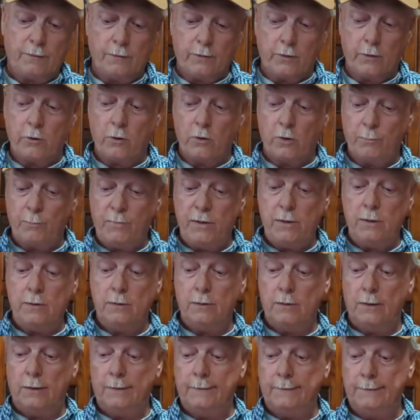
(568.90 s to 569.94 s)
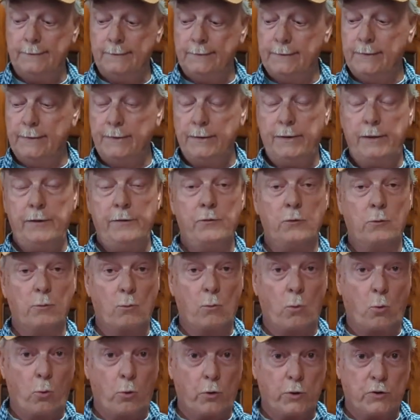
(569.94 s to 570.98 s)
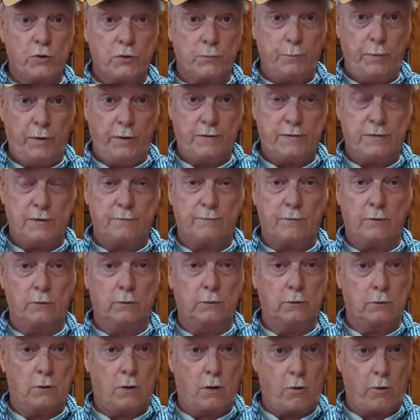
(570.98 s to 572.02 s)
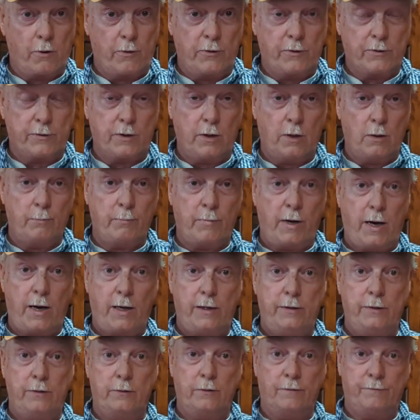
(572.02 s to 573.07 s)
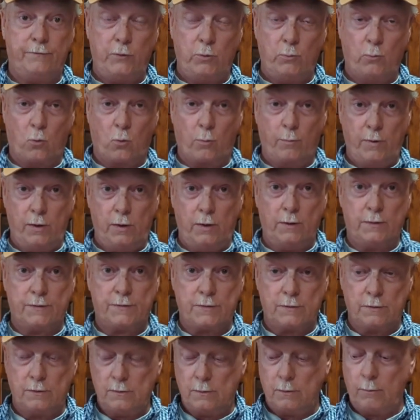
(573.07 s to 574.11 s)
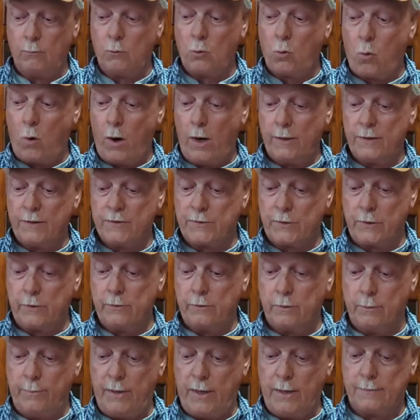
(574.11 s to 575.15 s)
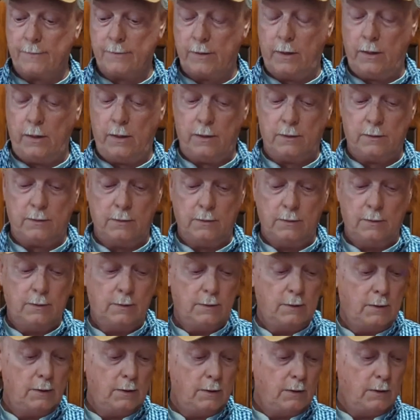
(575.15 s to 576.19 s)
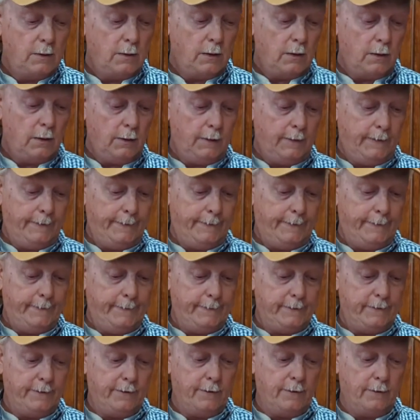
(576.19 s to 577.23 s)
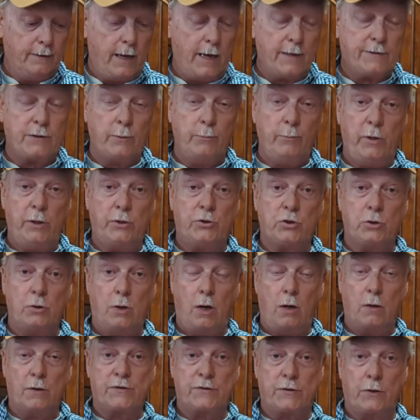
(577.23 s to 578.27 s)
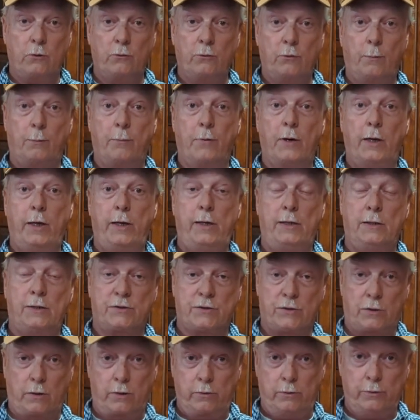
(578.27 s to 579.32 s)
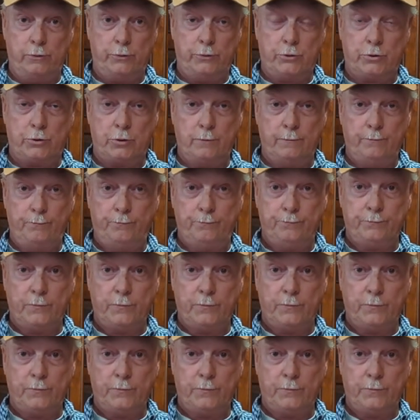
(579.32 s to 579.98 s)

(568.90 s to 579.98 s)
they're going to be either more expensive or a little harder to come by here in a few more months. I'm quite certain about that. I'd like to mention also the plant surge.